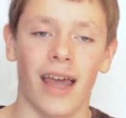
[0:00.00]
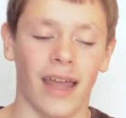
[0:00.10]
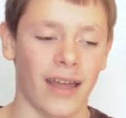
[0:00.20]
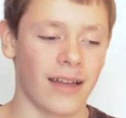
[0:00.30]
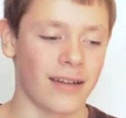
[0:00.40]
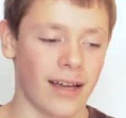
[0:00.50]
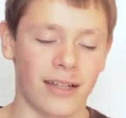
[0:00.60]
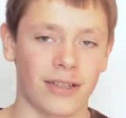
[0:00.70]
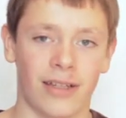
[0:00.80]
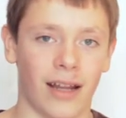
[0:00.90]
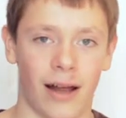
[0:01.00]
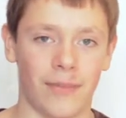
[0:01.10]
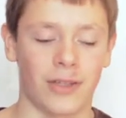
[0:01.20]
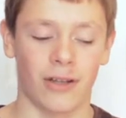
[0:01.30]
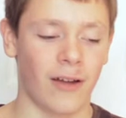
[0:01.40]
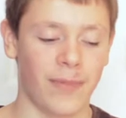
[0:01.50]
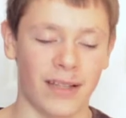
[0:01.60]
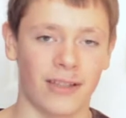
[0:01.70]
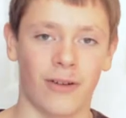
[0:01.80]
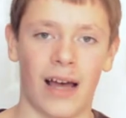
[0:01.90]
And I just, I'm so, I've
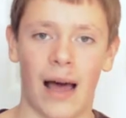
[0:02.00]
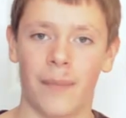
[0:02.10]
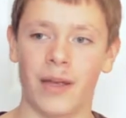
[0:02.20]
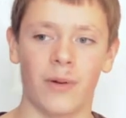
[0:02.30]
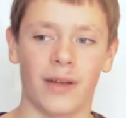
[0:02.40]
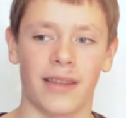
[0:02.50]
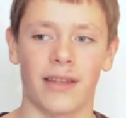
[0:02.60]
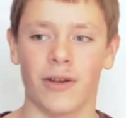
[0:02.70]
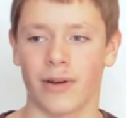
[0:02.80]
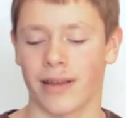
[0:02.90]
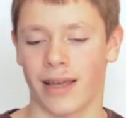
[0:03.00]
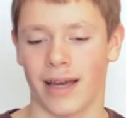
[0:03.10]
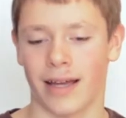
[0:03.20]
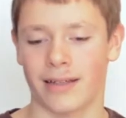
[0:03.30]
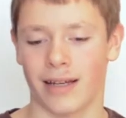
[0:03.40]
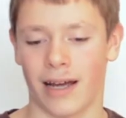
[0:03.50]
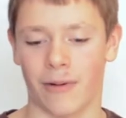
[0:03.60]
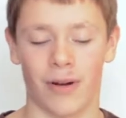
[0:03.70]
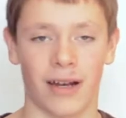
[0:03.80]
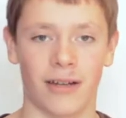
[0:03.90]
been so happy with Neewer that I
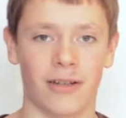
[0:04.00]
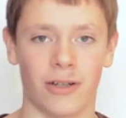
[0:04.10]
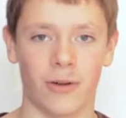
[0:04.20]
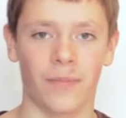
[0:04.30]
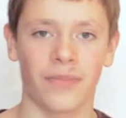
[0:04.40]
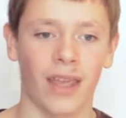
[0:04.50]
wanted to do